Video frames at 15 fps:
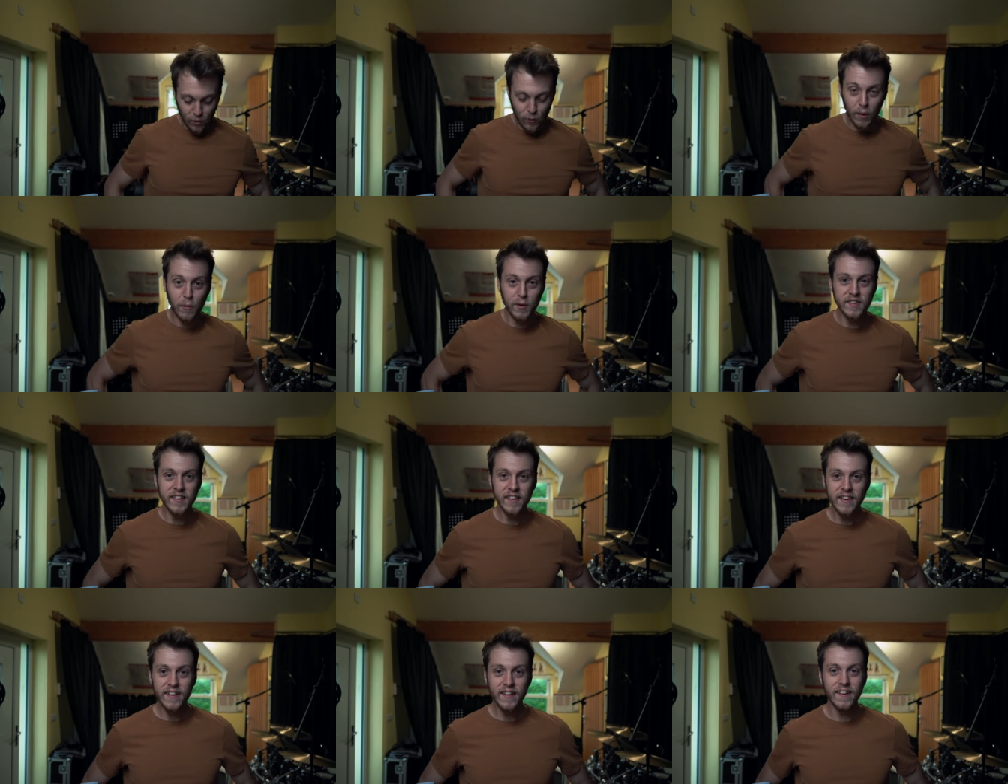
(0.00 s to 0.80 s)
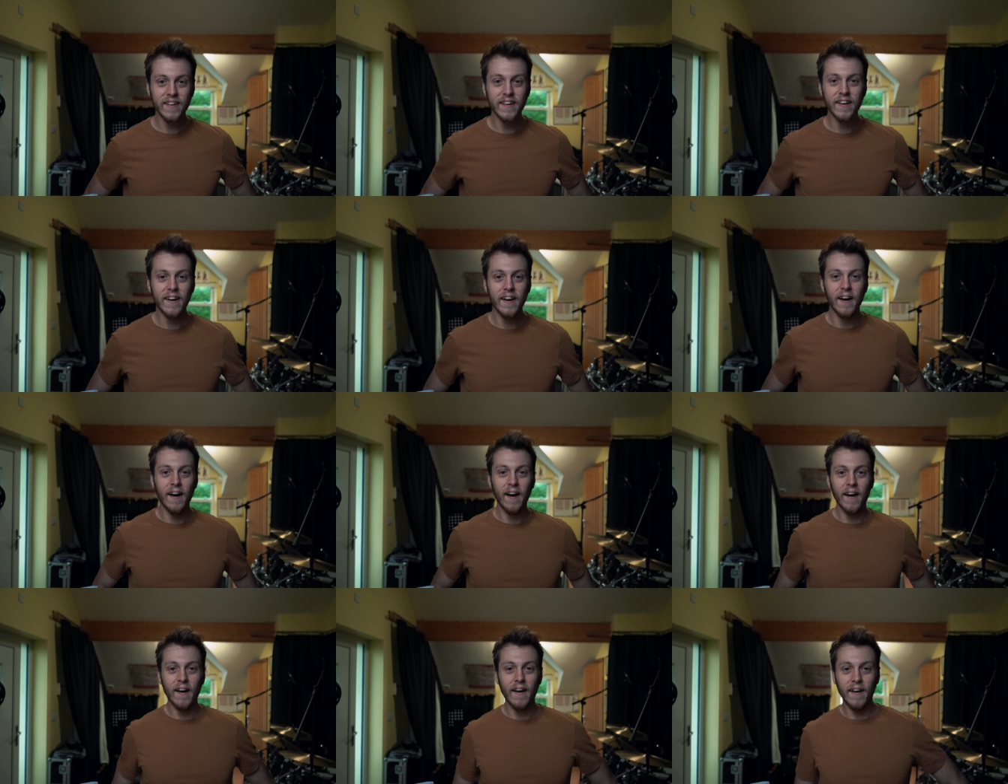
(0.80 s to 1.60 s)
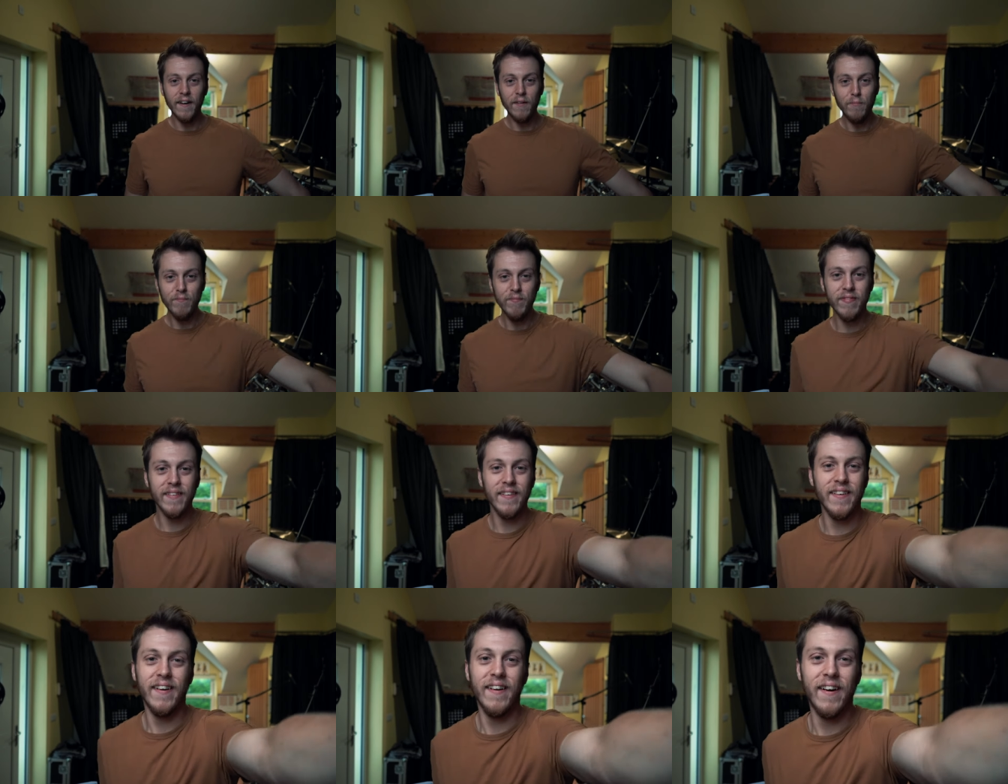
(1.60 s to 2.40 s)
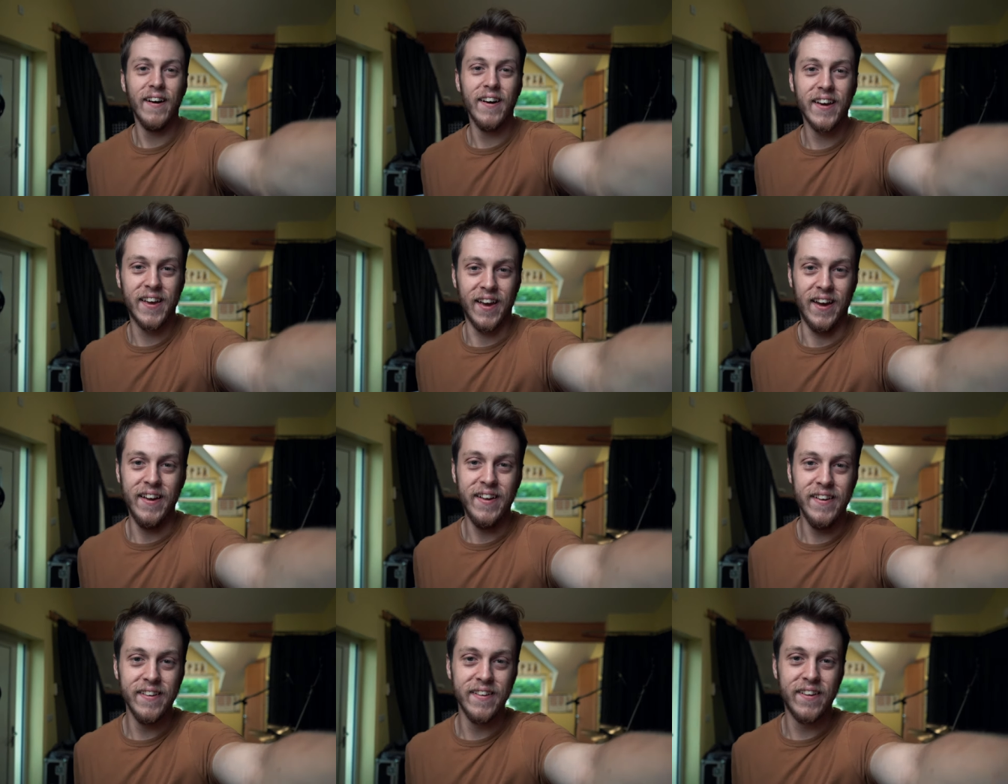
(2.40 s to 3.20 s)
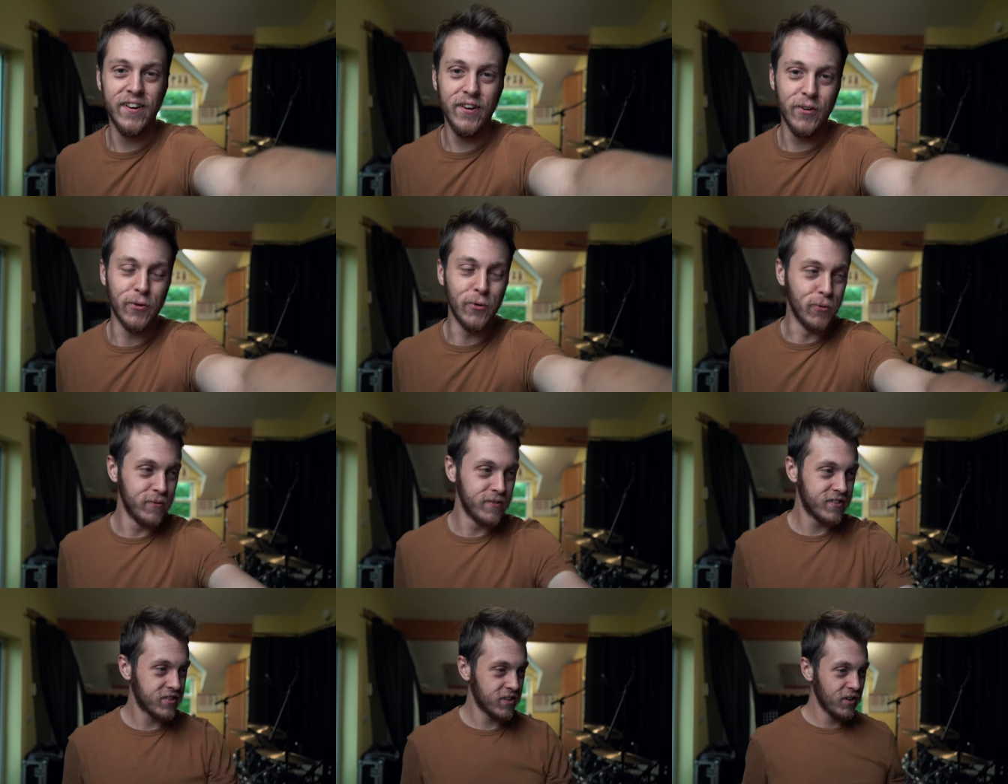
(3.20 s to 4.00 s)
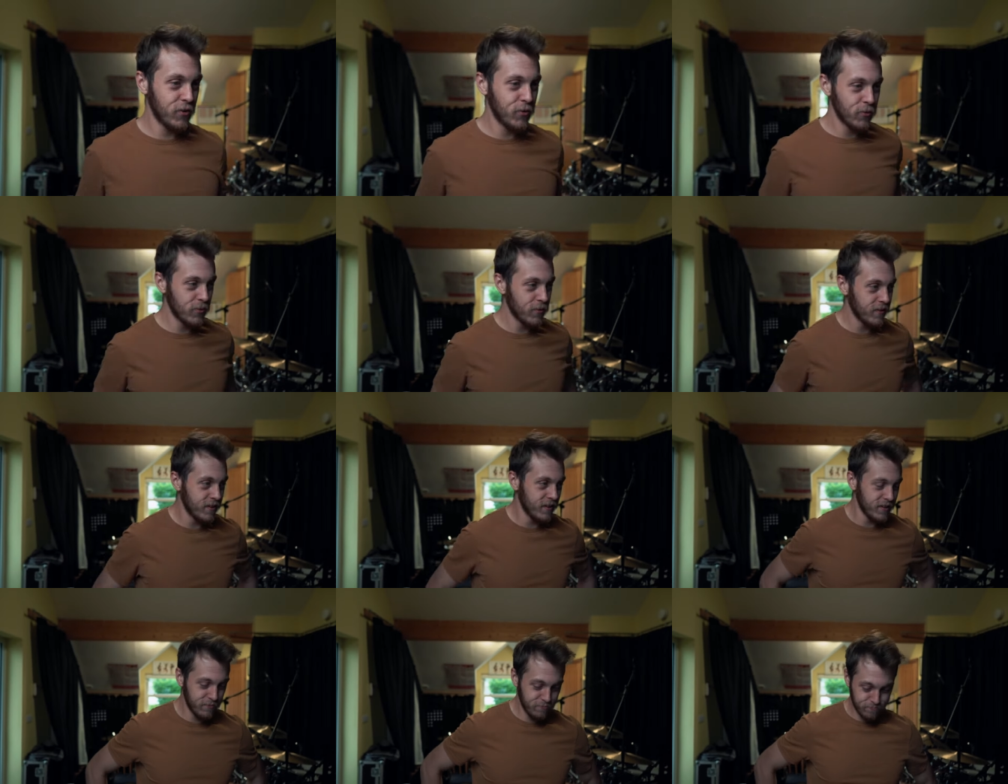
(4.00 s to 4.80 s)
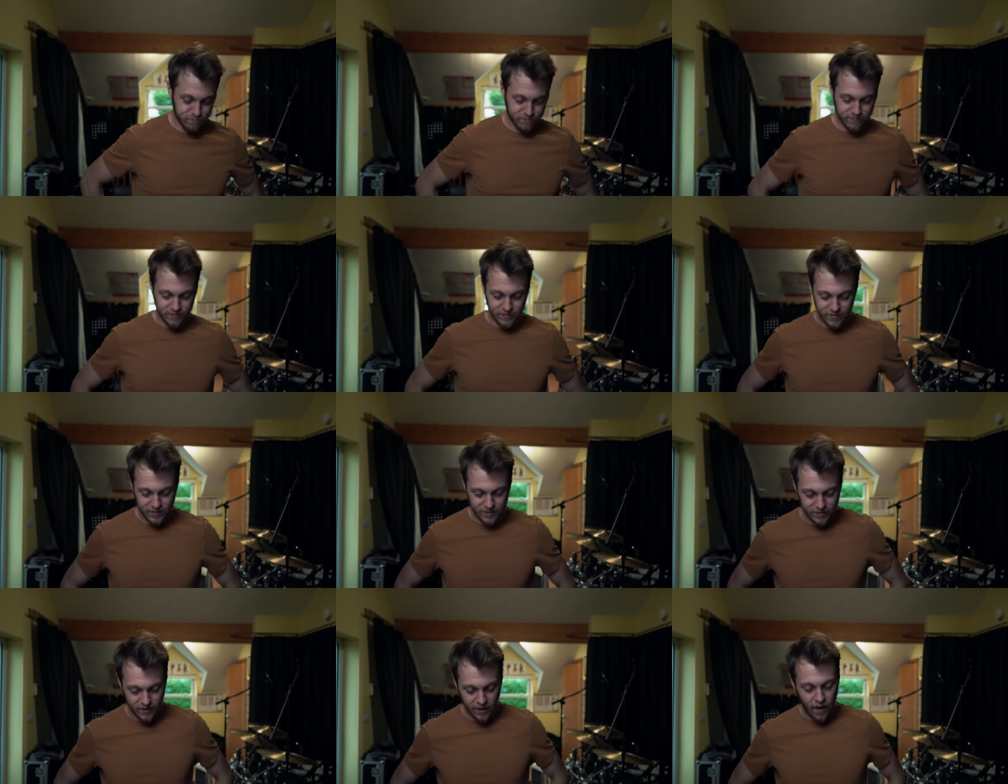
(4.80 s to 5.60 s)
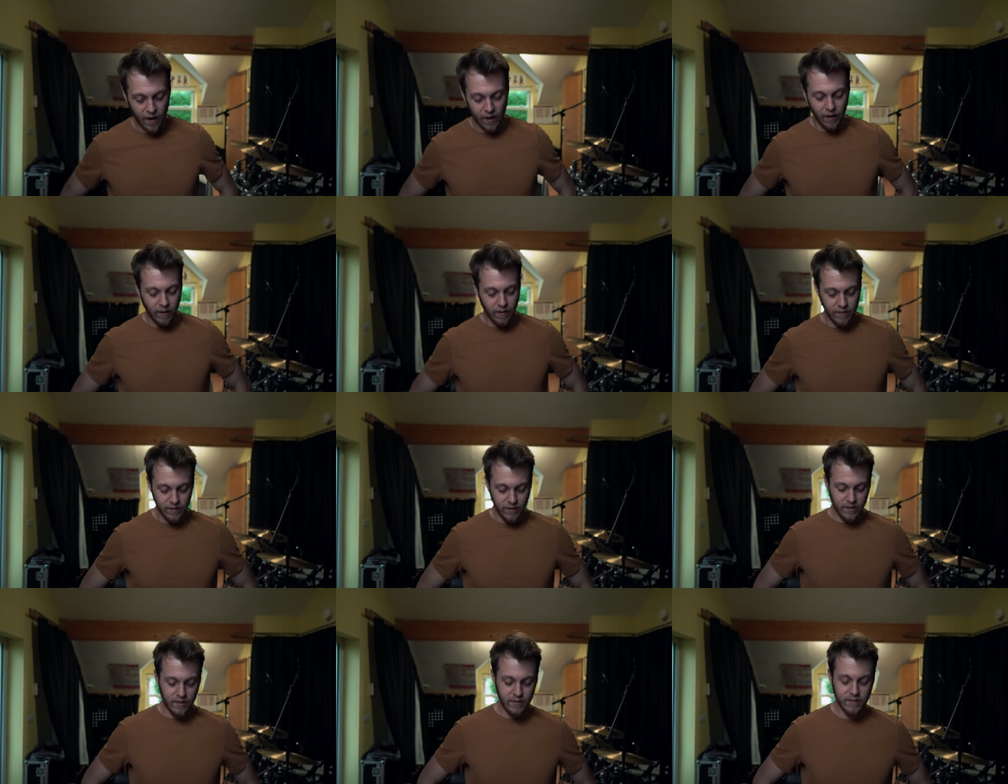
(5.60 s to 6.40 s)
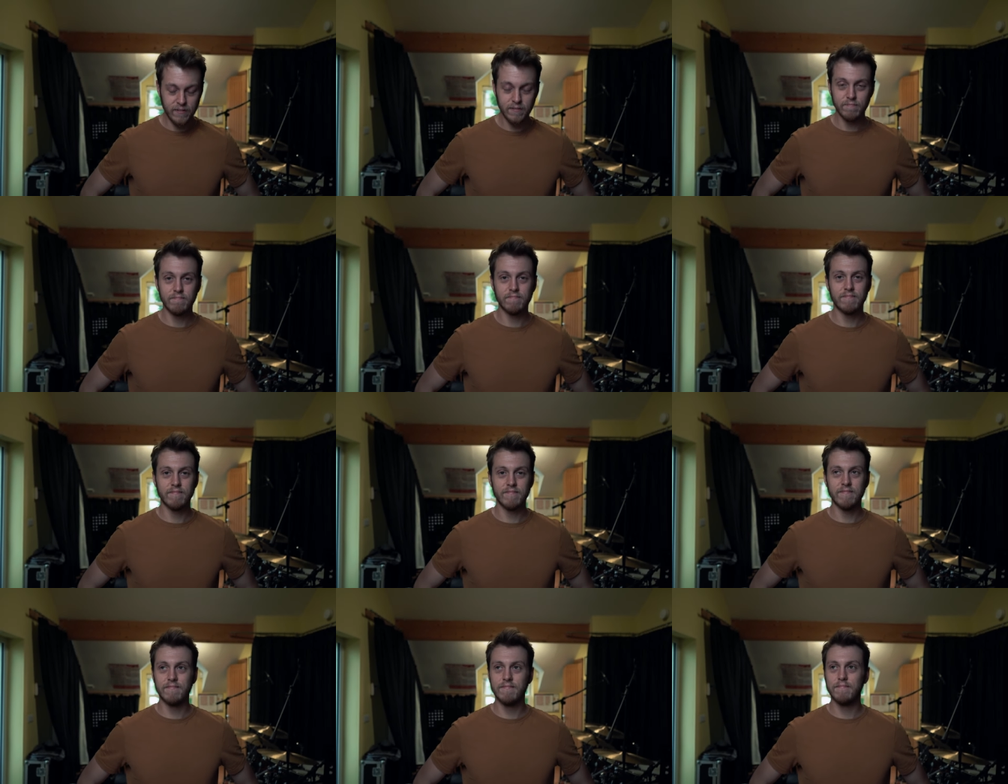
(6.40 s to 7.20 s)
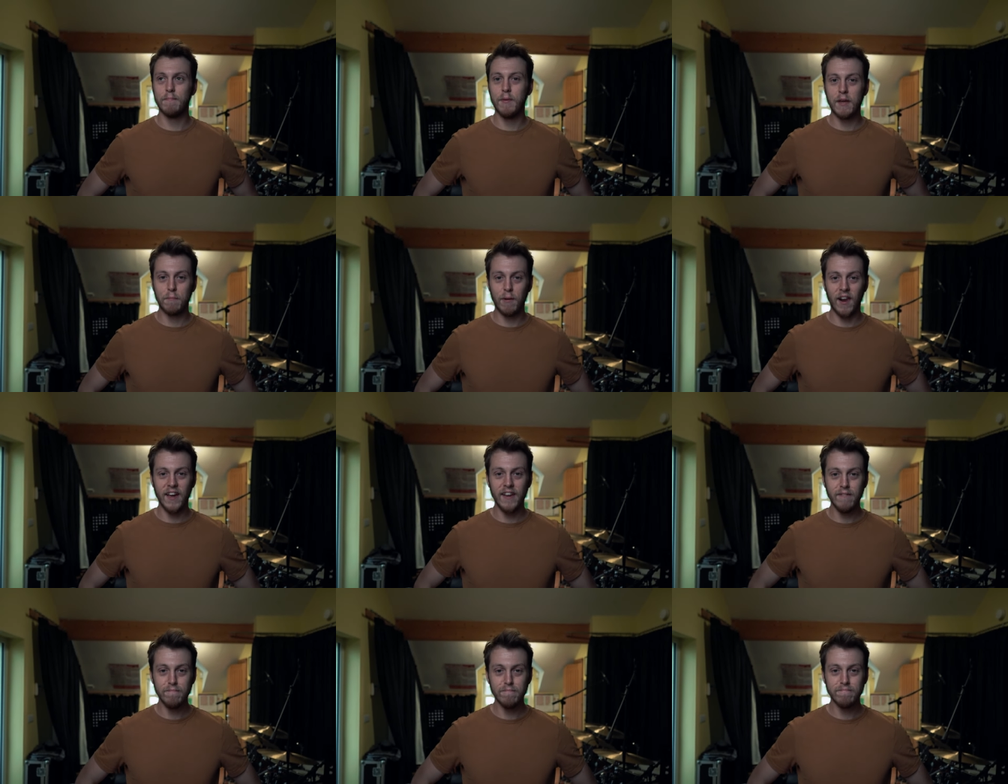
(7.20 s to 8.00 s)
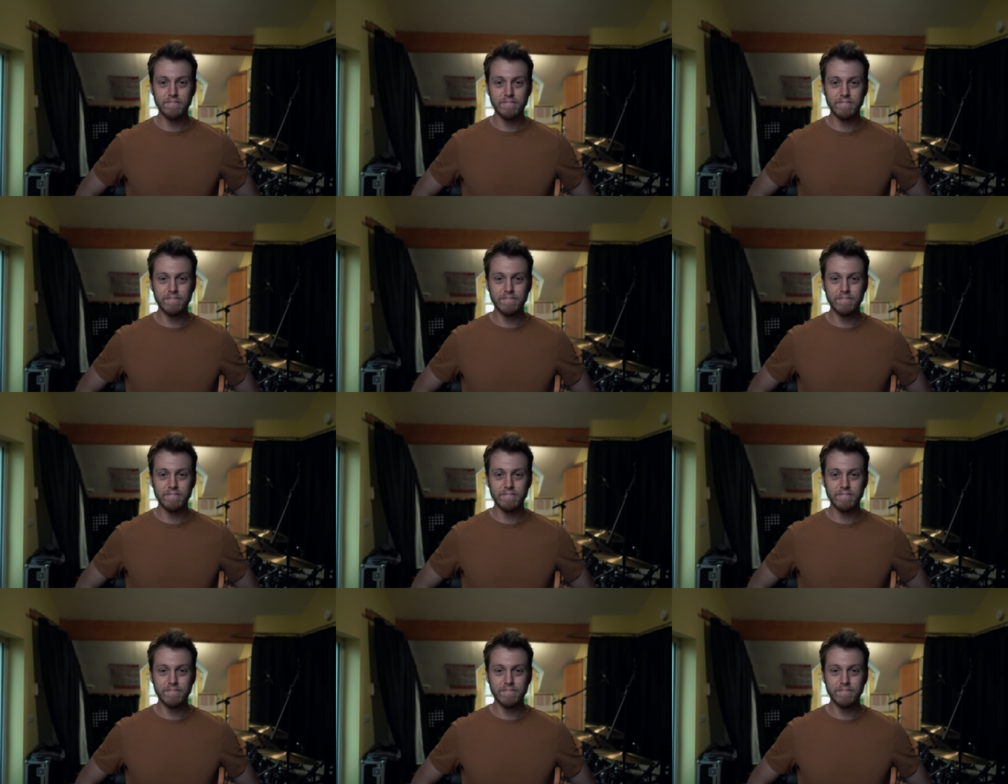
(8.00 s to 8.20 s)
where was I? Um, okay, cool. So, um, yeah, uh, big plane.